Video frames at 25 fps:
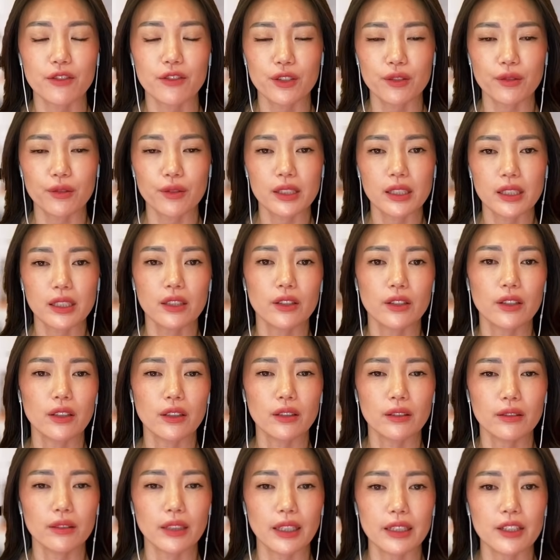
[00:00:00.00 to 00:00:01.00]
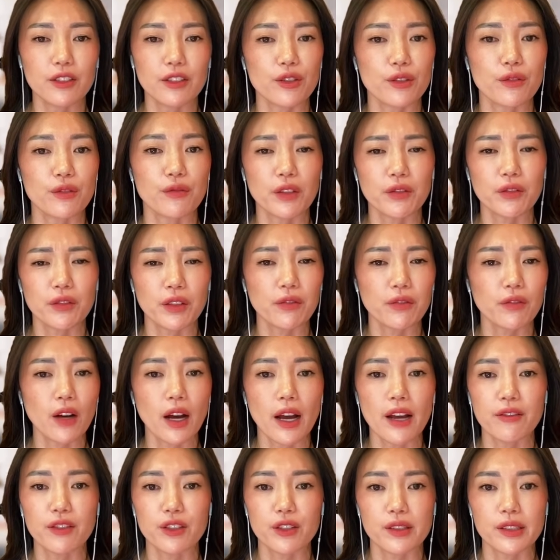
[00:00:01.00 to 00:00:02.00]
She was in I think she was
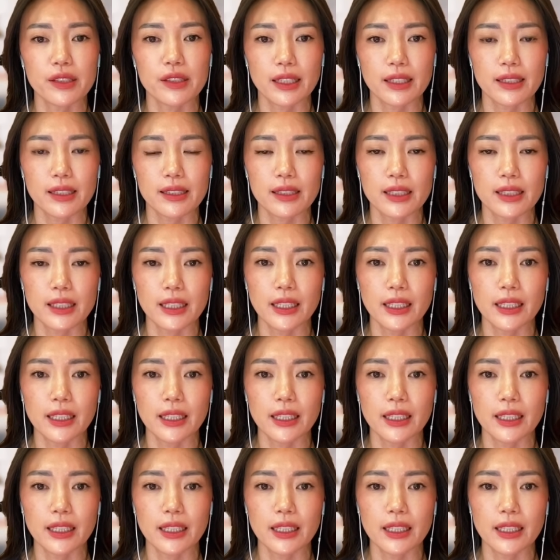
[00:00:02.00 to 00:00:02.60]
55 or 60.